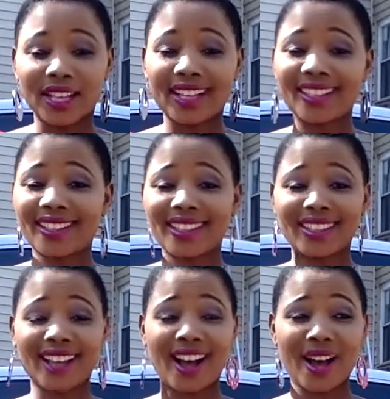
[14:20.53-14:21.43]
Another thing
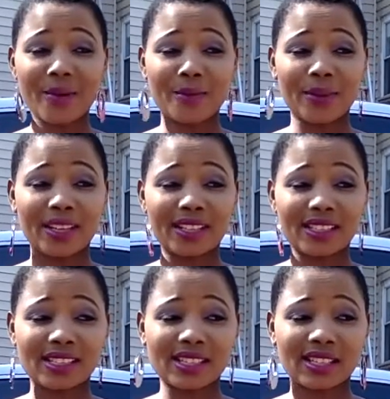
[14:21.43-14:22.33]

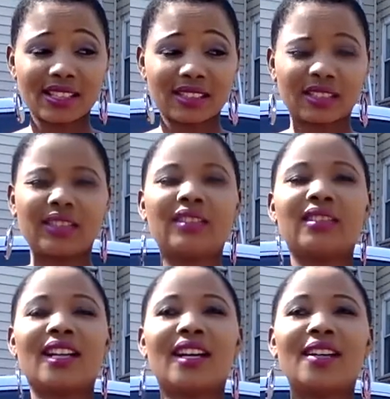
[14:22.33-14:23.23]
happened. Oh
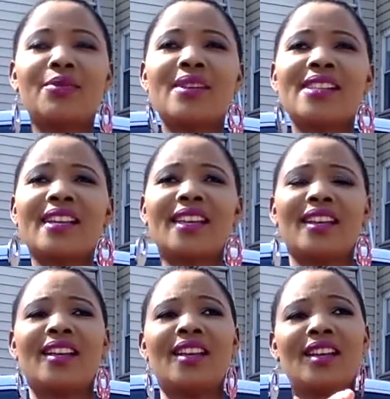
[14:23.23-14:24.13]
God, it was like
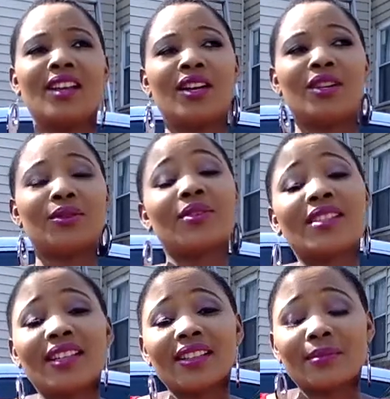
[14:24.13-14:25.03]

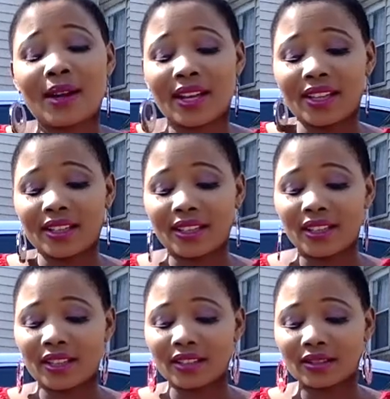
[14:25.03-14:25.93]
losing my
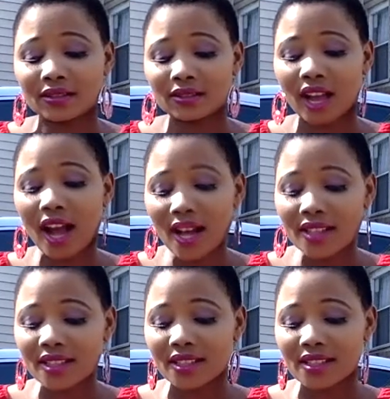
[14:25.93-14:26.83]

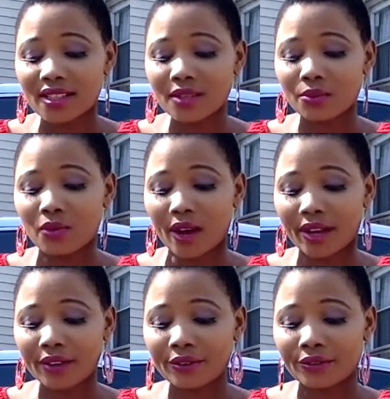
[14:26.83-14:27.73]
cousin's
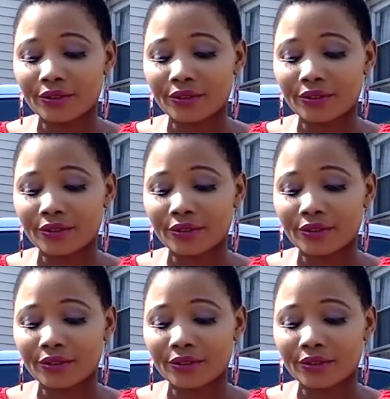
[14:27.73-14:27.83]
wife.